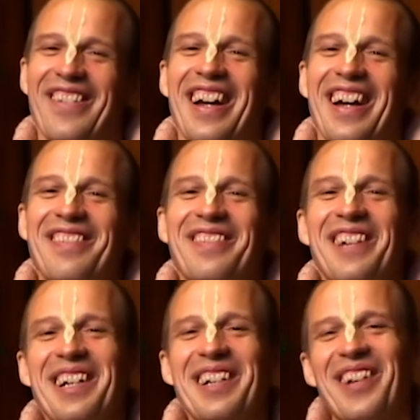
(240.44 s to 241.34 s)
I
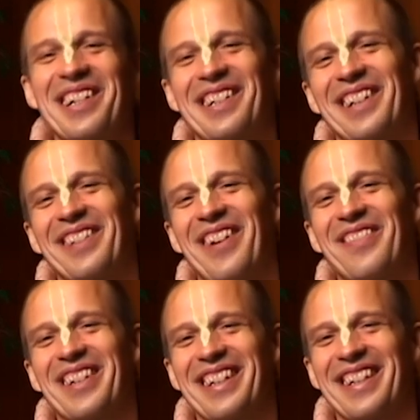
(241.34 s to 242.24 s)
very much
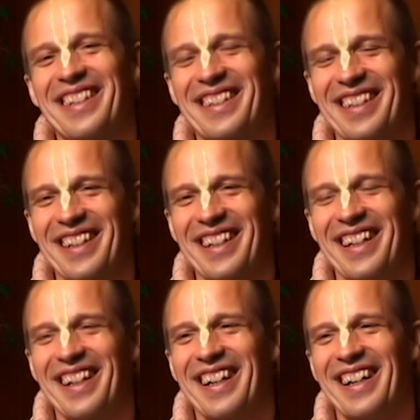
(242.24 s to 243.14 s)
remember this.
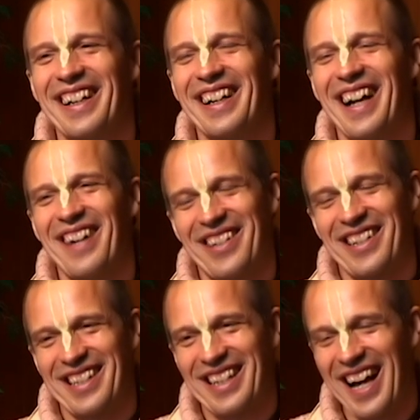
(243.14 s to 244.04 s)
I was
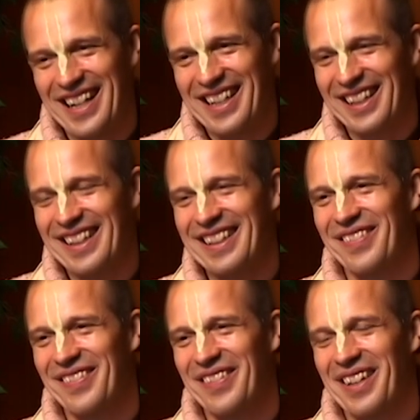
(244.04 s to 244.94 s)
startled.
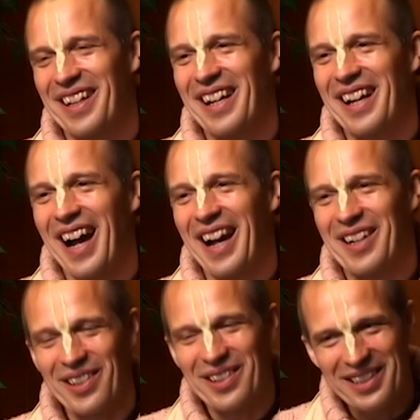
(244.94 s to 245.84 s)
I
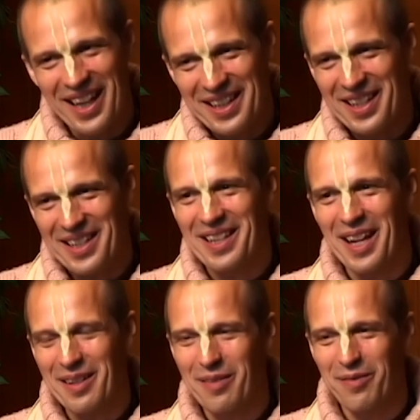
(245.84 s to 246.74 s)
couldn't
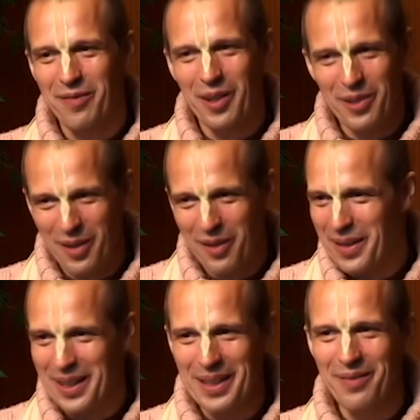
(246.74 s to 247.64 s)
understand
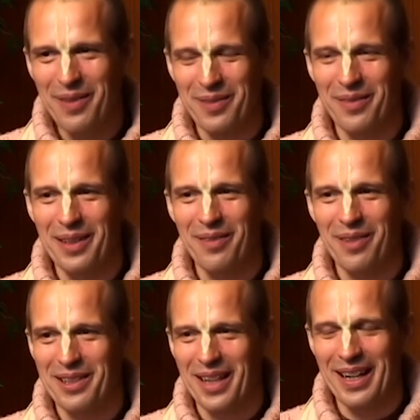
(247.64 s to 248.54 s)
philosophically what he
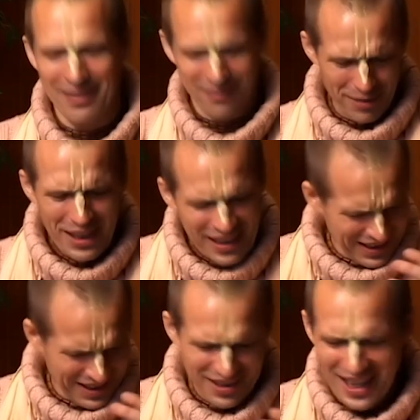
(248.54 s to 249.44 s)
was saying. Me
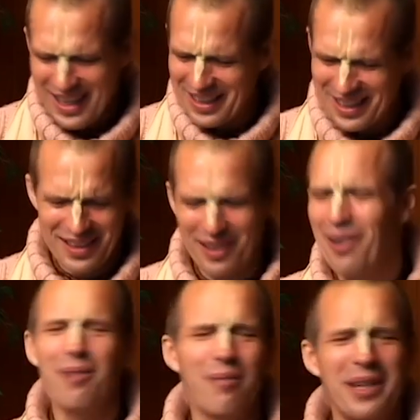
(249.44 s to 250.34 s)
creating the
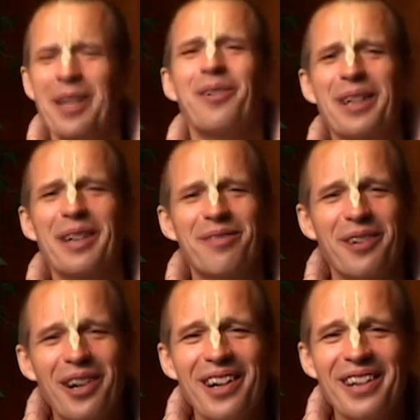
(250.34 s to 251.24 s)
whole material
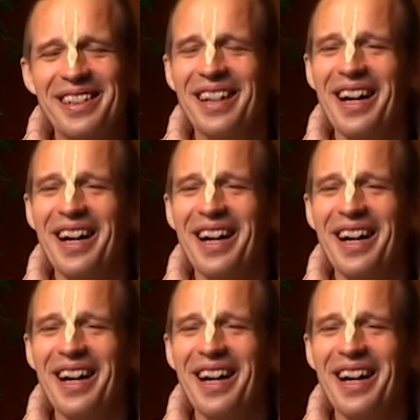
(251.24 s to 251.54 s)
world?